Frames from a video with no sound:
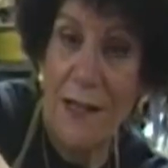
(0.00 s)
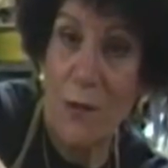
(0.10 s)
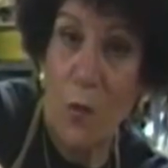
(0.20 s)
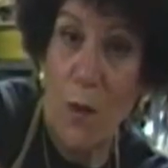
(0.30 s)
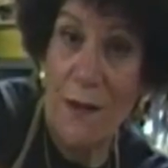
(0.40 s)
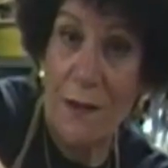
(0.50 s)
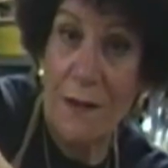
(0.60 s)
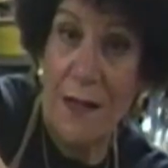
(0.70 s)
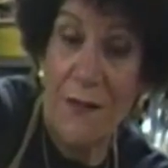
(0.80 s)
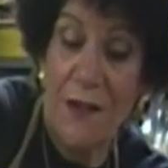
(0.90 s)
Not wet,
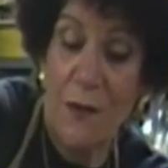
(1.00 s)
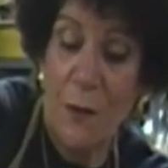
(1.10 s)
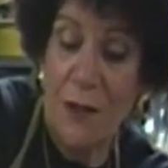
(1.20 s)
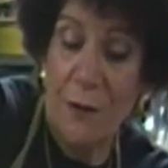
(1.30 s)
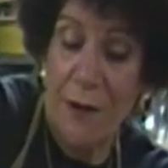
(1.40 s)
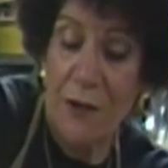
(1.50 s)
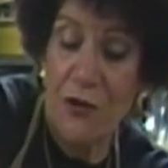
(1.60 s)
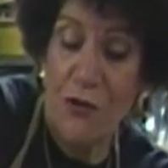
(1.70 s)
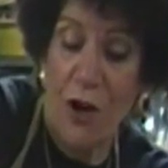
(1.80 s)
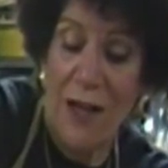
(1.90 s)
not the other way around.
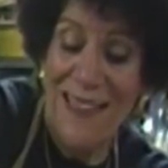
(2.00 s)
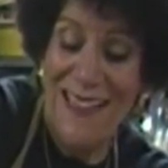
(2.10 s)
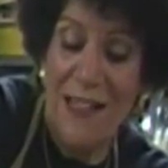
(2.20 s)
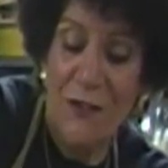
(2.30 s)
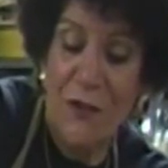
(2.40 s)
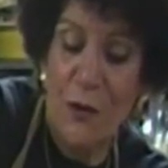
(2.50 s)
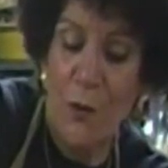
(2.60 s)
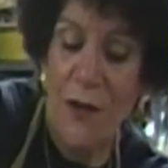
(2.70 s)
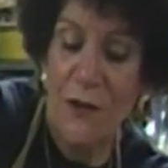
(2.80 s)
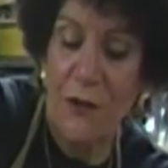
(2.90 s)
Dry into
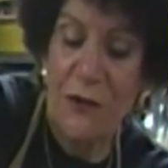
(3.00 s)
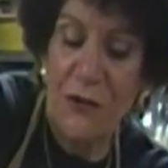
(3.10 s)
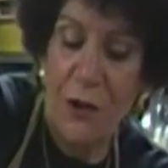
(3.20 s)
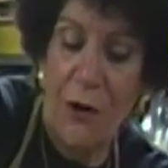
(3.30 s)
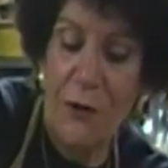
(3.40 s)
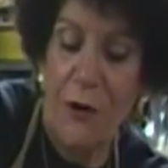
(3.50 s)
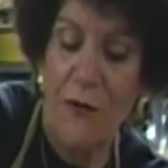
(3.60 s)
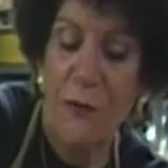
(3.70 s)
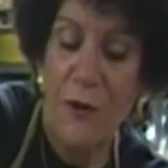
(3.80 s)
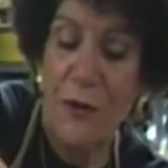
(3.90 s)
wet. So start
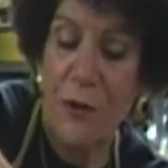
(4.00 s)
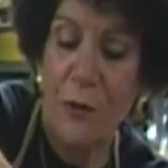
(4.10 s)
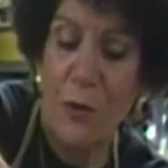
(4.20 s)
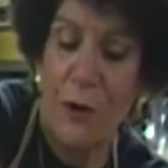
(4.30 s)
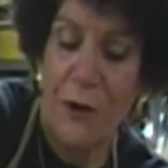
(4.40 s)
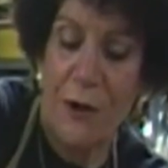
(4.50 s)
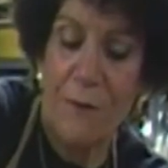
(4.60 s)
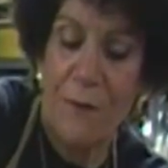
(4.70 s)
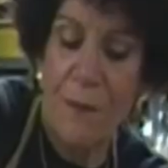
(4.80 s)
off with your water.